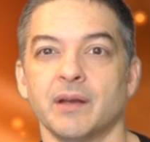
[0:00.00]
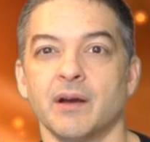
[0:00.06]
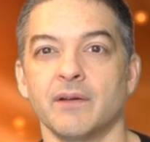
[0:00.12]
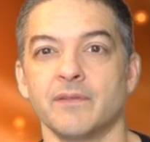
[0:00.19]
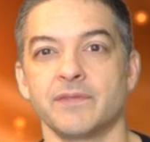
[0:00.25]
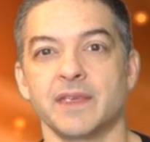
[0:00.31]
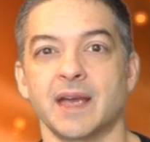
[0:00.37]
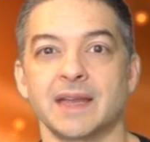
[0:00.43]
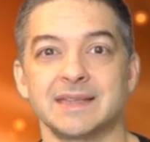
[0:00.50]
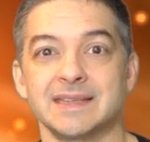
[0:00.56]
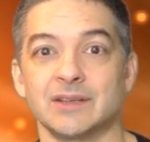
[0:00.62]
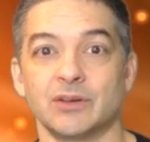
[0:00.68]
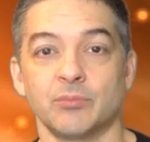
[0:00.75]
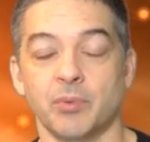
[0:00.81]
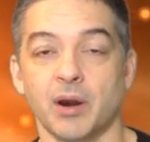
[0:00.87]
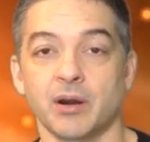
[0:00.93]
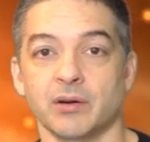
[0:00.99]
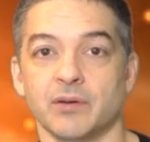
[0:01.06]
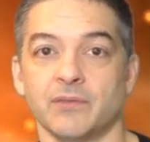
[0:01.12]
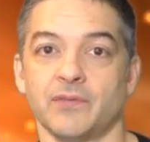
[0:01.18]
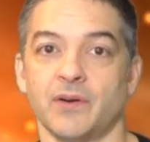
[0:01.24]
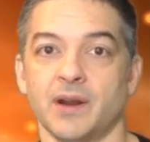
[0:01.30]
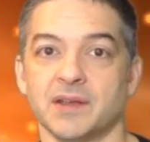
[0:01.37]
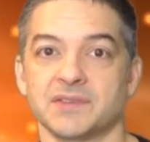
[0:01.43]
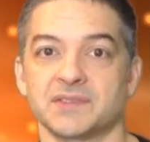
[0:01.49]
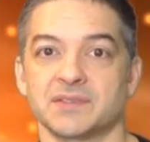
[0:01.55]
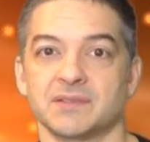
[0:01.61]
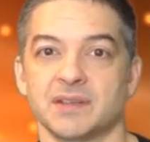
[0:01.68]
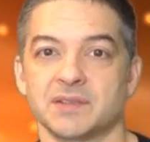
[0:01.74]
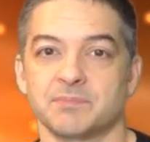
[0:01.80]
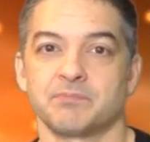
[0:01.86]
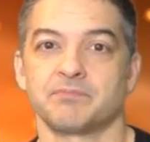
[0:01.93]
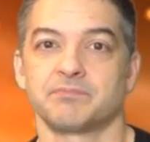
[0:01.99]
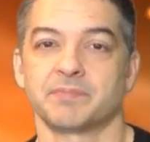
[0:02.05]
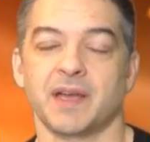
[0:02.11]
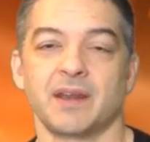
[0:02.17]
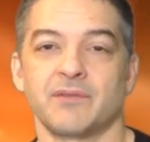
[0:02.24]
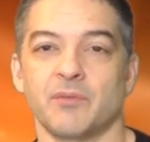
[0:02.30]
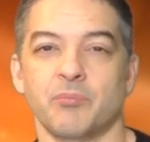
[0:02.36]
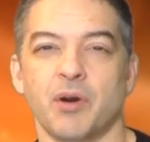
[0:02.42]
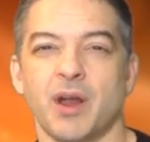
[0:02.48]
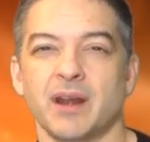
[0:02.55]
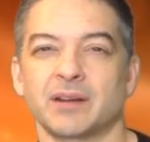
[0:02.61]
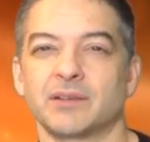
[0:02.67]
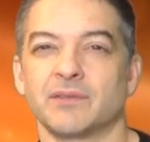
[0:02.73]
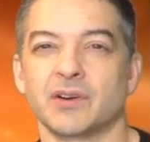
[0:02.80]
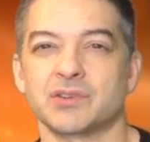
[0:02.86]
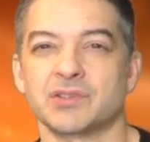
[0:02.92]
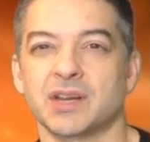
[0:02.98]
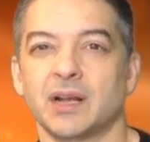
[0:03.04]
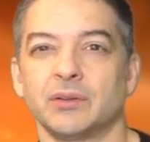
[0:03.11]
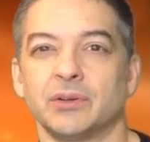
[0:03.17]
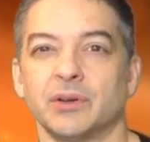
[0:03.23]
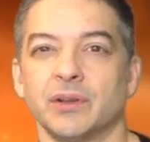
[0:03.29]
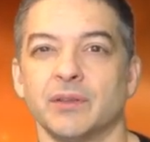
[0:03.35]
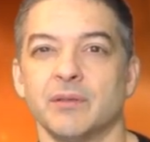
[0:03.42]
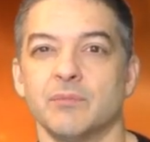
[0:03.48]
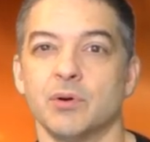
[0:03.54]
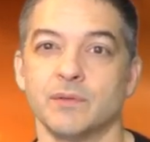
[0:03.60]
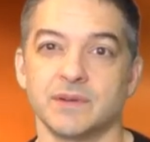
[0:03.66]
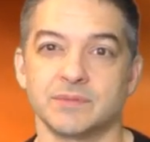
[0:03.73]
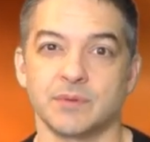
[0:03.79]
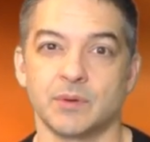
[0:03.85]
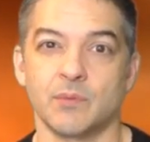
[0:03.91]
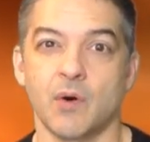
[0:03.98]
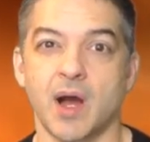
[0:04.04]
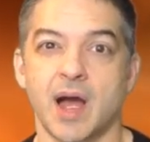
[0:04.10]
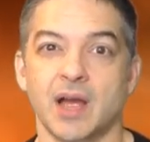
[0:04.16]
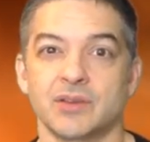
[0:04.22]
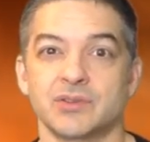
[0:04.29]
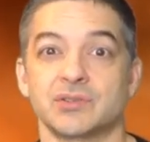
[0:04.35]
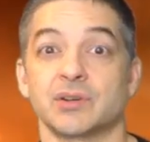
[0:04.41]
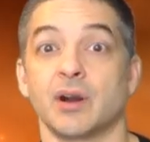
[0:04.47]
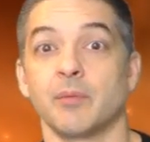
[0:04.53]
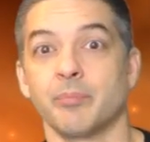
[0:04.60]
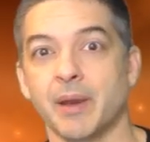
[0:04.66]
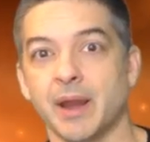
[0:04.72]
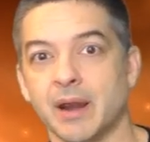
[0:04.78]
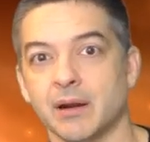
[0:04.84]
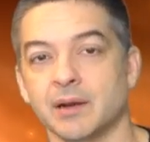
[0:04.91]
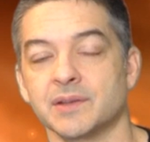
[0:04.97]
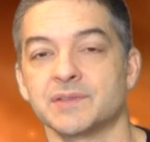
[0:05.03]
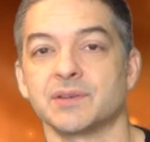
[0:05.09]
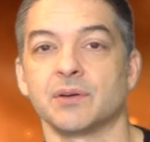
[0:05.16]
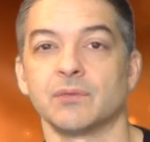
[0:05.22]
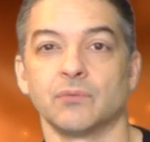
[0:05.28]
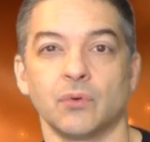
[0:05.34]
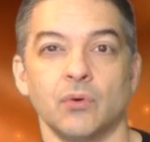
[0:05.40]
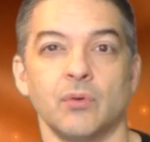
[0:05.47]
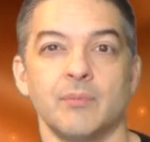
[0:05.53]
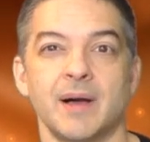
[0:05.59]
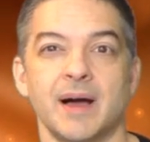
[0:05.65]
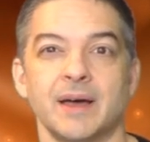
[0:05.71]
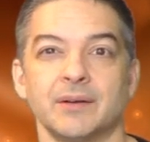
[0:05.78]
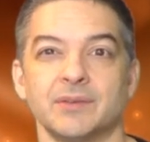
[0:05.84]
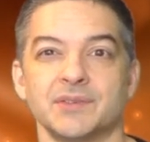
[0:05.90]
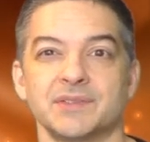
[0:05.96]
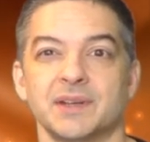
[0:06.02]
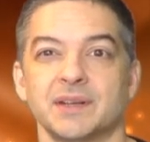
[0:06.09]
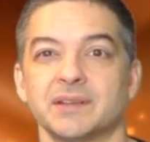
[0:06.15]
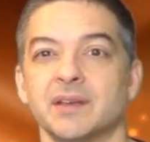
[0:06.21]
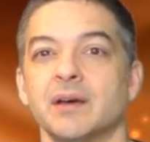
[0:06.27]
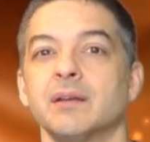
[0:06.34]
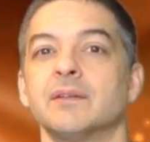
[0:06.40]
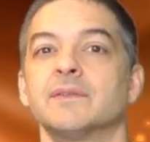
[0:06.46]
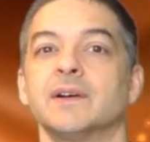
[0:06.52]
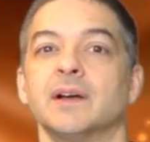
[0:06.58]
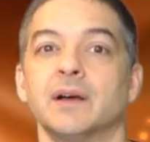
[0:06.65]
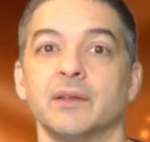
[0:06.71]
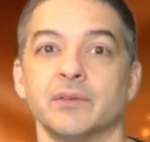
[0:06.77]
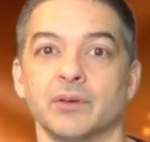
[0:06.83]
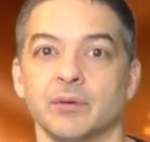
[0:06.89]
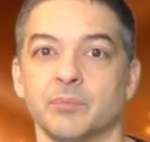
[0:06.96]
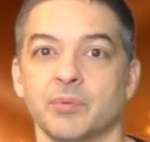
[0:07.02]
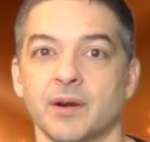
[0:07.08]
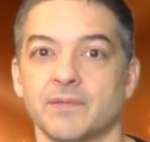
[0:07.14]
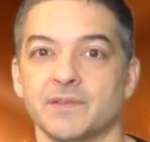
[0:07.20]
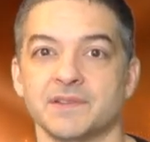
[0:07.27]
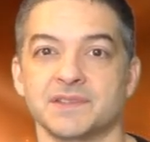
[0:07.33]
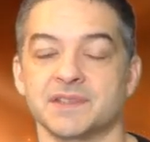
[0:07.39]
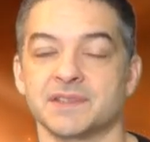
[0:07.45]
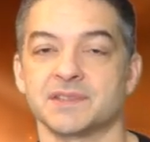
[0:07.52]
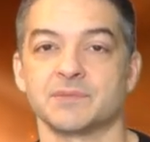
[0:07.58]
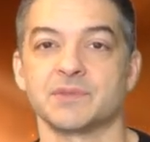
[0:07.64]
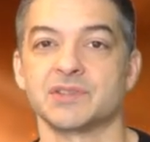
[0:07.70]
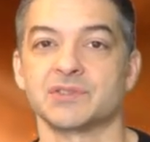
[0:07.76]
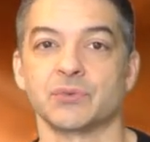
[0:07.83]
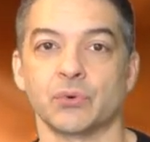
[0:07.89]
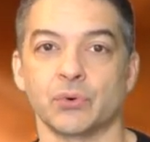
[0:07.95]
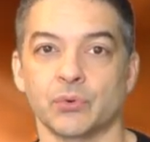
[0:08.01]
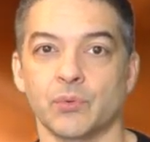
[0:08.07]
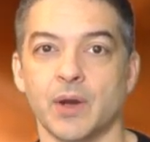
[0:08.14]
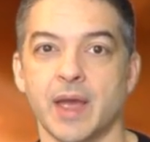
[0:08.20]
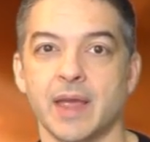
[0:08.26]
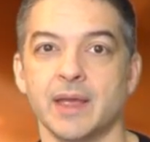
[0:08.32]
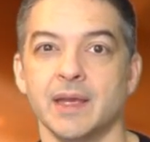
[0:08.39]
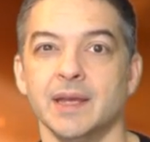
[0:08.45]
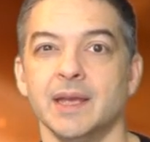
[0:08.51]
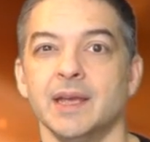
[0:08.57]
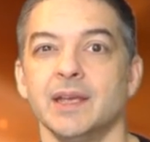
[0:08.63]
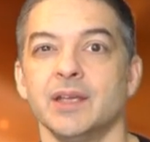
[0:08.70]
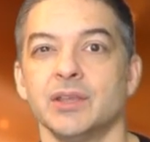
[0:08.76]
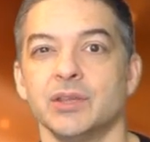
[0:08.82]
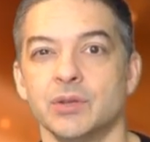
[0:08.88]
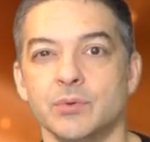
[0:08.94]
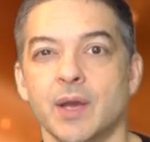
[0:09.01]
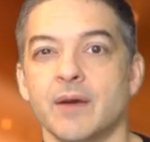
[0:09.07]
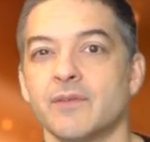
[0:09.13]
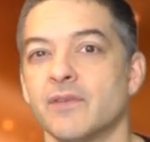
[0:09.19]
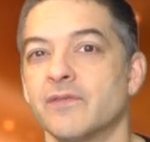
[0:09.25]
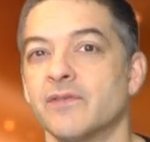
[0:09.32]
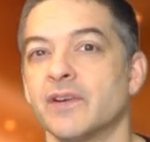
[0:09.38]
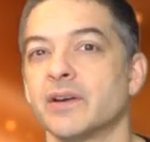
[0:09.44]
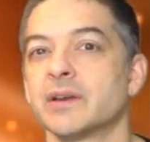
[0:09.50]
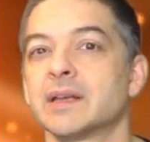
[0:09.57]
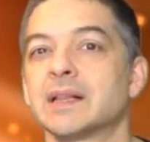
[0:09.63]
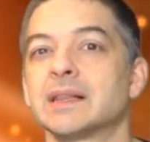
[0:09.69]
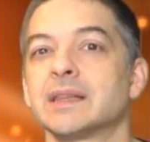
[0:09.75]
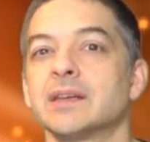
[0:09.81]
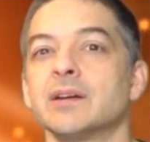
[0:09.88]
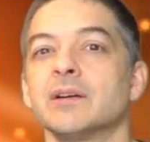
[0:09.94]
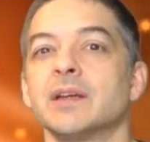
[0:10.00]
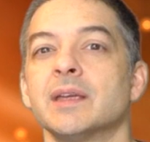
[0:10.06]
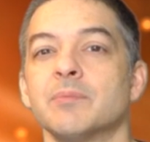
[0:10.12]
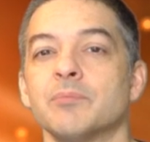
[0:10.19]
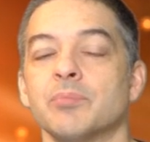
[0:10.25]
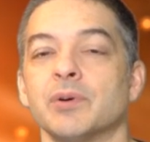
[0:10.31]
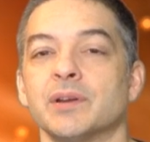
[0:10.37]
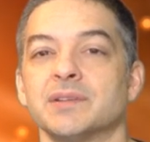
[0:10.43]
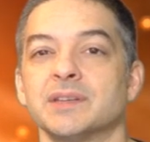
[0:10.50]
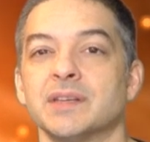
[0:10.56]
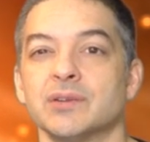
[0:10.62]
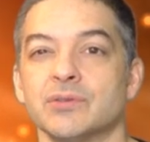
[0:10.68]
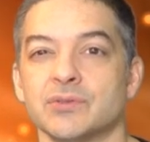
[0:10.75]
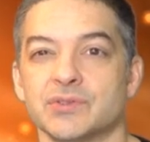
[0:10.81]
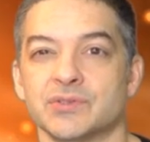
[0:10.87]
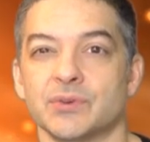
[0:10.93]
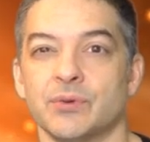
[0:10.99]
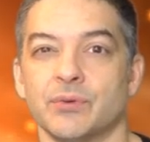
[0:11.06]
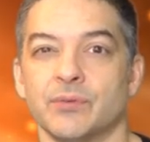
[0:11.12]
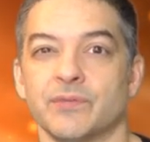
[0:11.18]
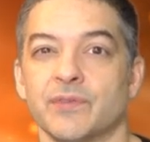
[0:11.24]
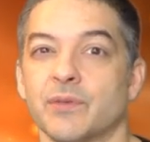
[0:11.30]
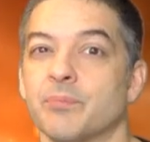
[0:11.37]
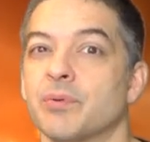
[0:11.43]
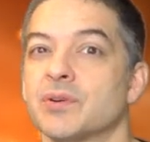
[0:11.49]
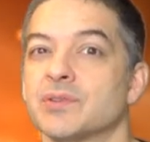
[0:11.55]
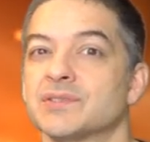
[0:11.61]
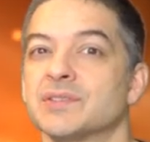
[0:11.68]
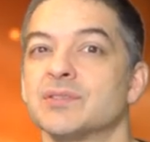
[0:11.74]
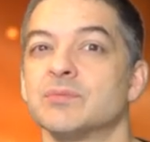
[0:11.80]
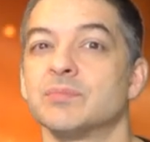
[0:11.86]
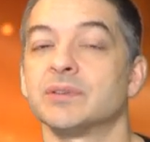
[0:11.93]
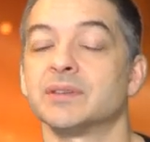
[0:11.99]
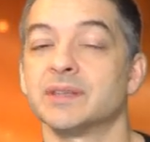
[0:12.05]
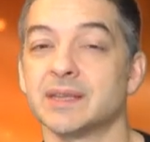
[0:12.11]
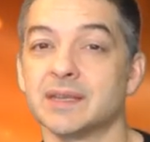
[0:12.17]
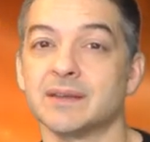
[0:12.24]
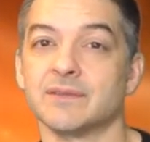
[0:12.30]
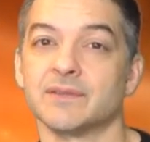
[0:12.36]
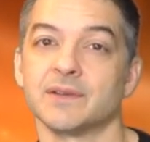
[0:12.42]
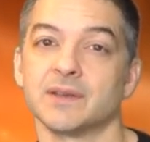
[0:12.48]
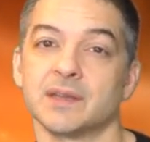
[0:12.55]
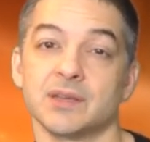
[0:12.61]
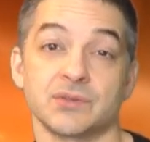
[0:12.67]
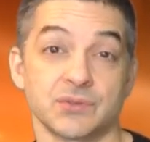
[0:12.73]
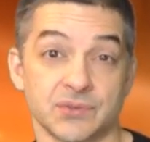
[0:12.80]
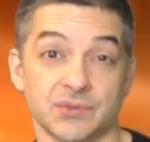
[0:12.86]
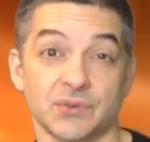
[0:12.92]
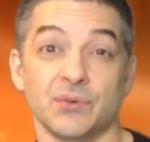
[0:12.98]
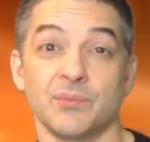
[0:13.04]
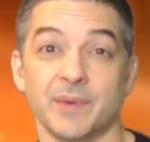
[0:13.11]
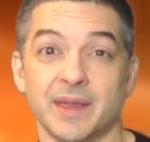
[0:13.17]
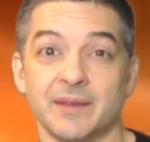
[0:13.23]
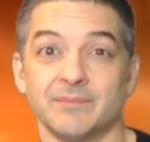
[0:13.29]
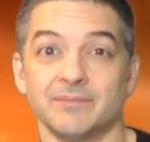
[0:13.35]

of the ideal partner for us. It's kind of a product of our childhood, the movies we watched, our parents, our role models, and a ton of other preferences that we stored away. You have a very clear imprint in your soul for the person you believe is your soulmate.